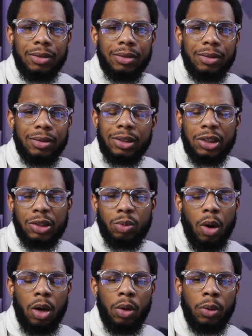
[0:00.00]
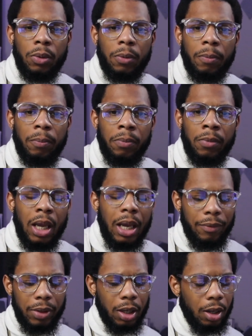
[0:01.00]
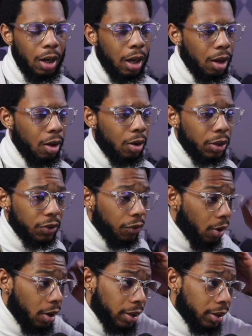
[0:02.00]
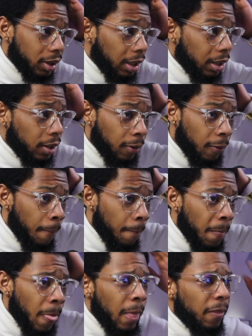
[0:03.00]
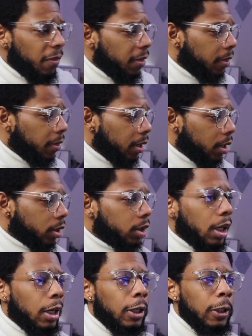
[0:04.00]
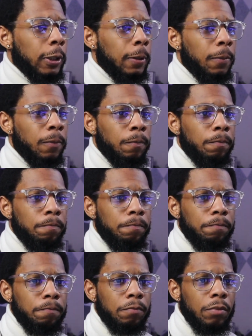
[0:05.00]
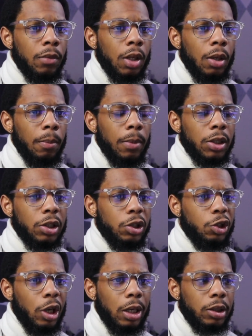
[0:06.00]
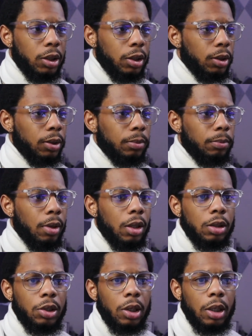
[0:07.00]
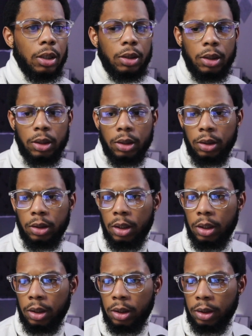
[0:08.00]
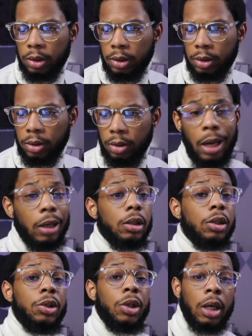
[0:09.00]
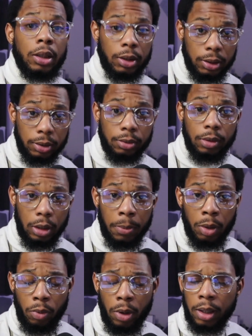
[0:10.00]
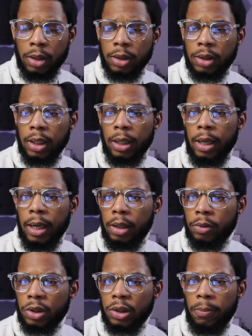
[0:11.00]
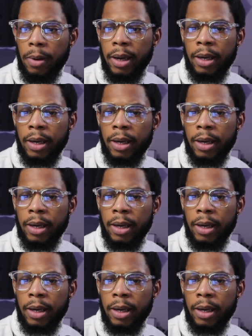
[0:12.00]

It's just wrong. Even then, I'll go as far as saying this, Mr. Johnson, Brother Johnson, Dr. Johnson, let me rather say out of respect.